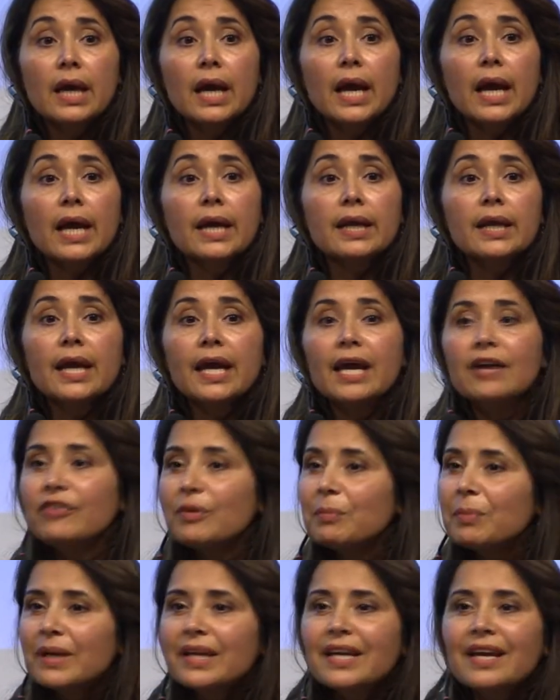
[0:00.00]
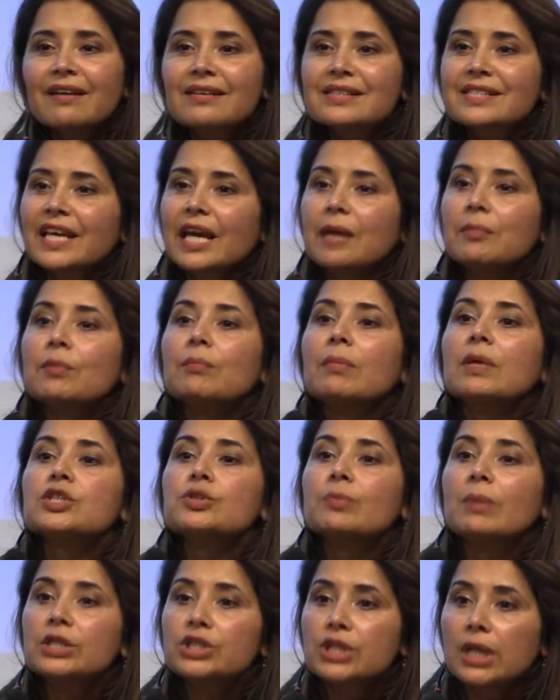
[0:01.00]
and everybody else came in much,
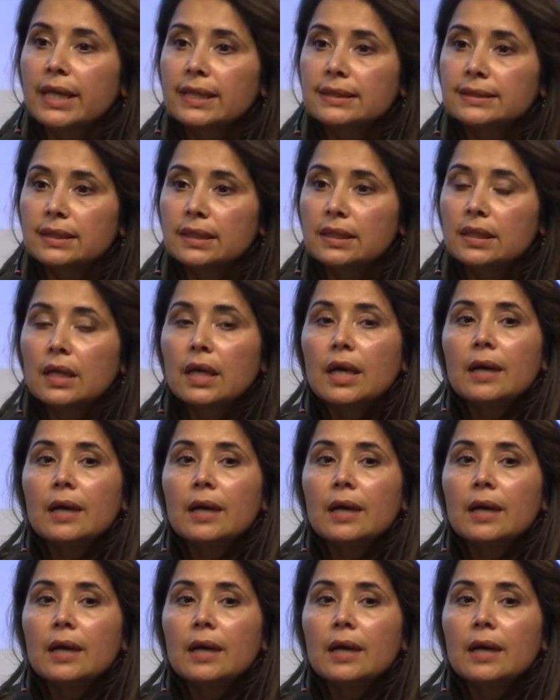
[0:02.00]
much later.